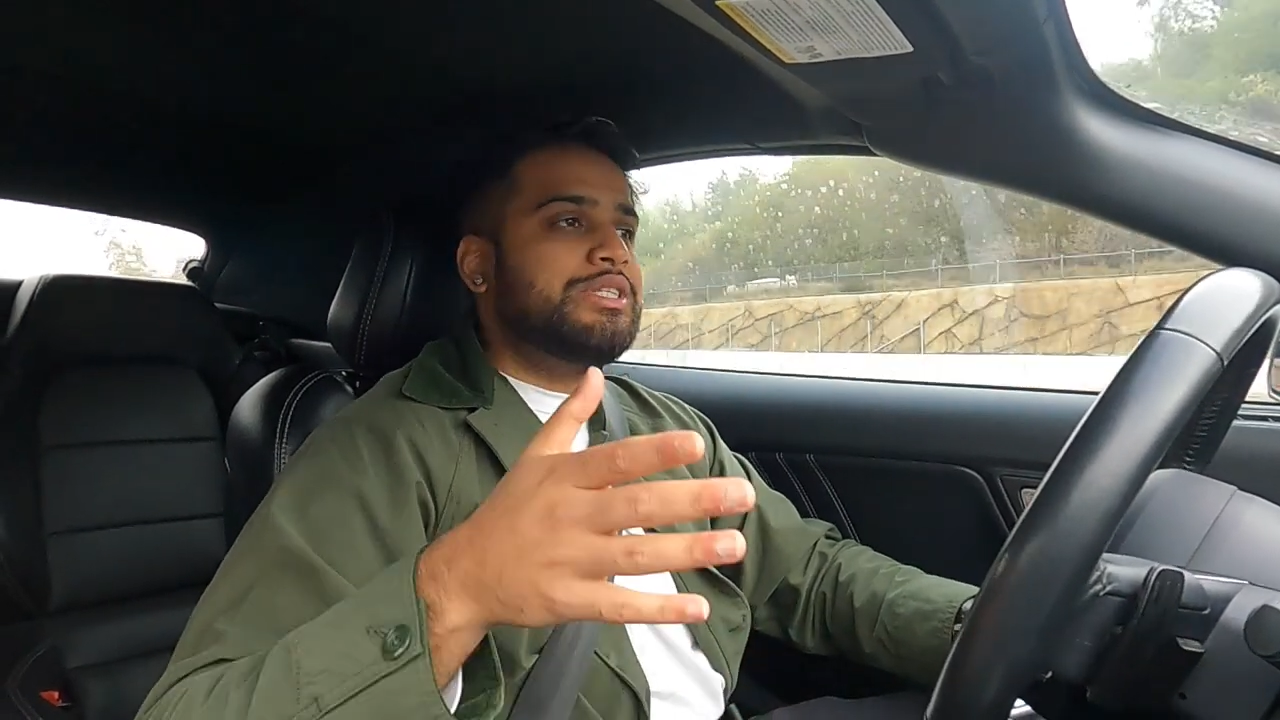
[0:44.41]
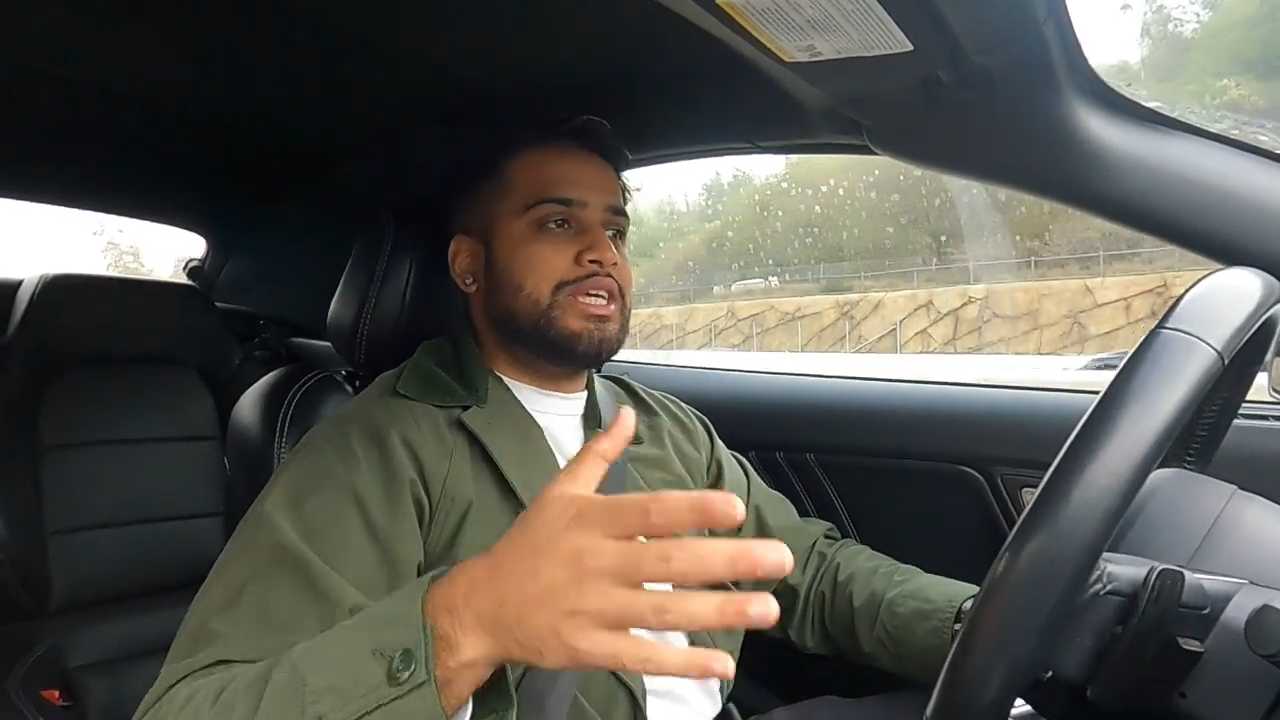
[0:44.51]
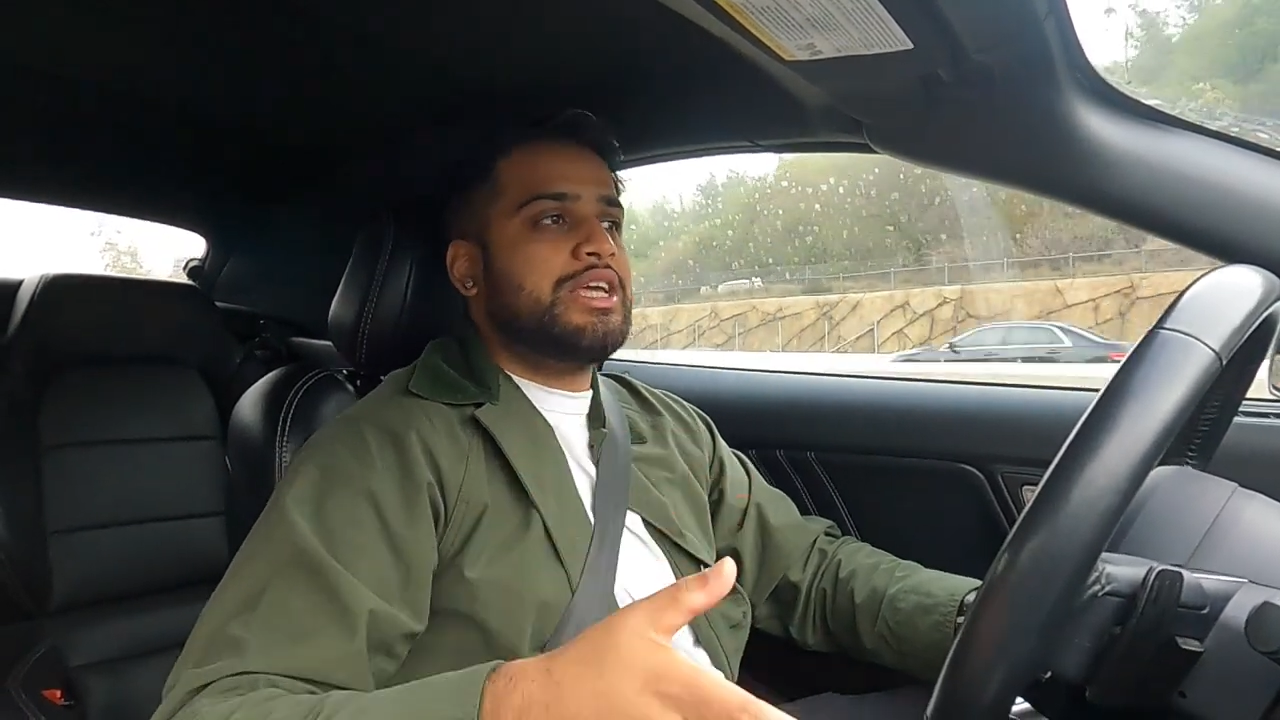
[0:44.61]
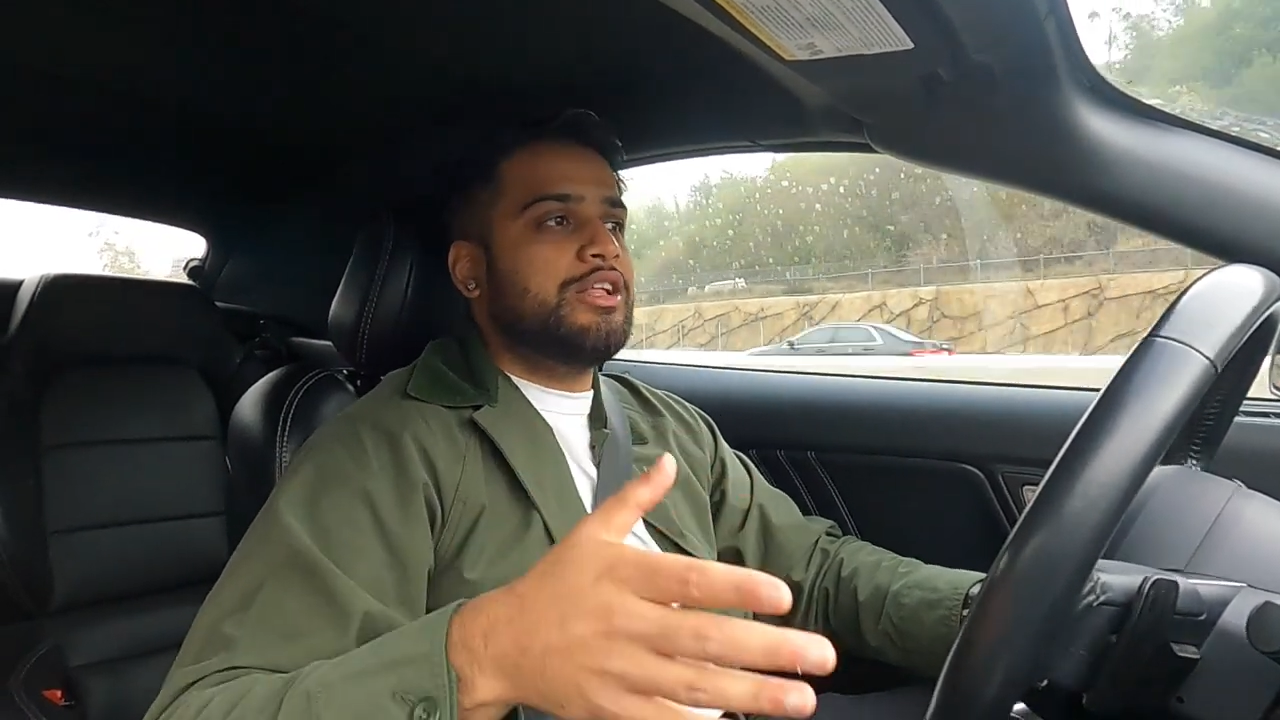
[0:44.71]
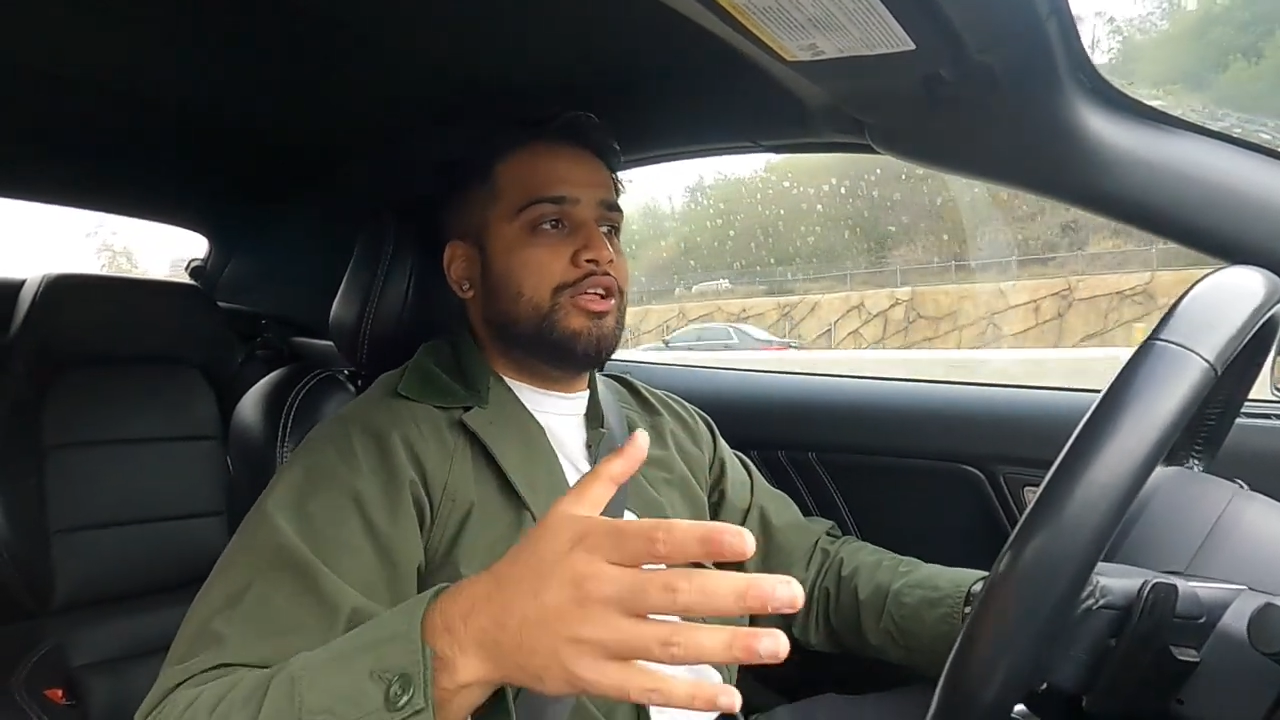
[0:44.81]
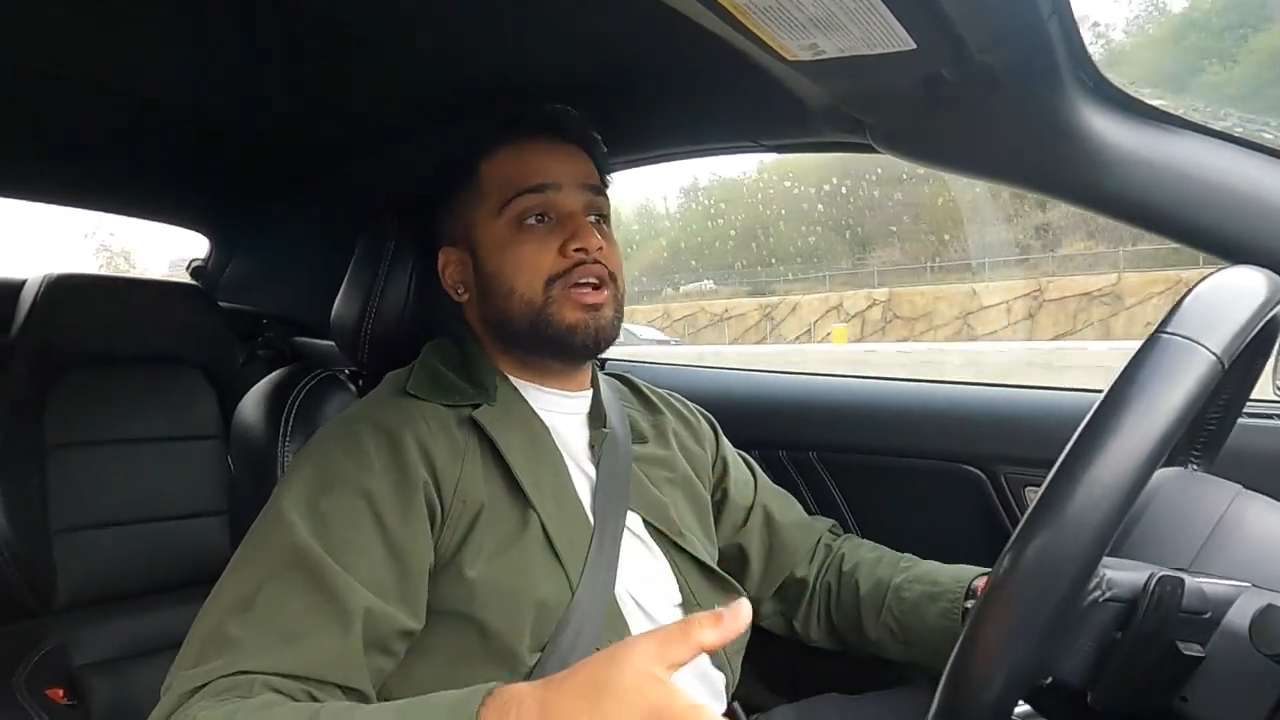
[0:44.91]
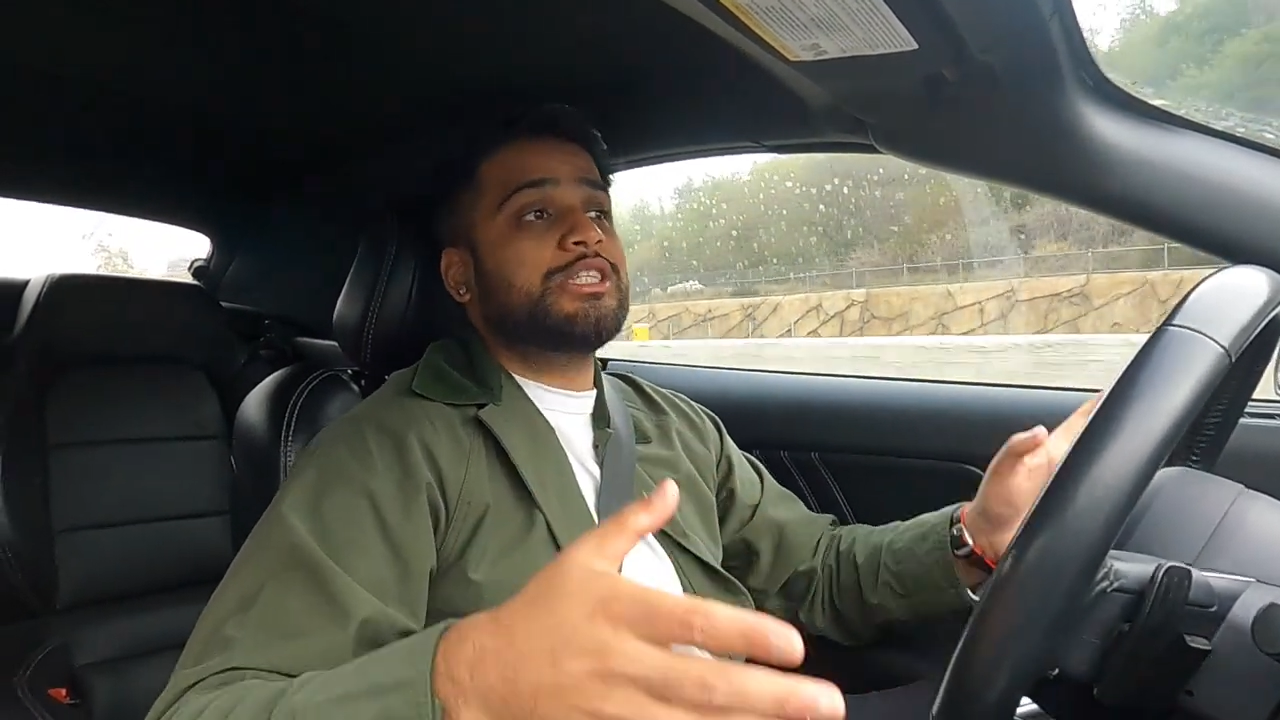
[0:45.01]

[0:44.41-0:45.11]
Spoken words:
taking a look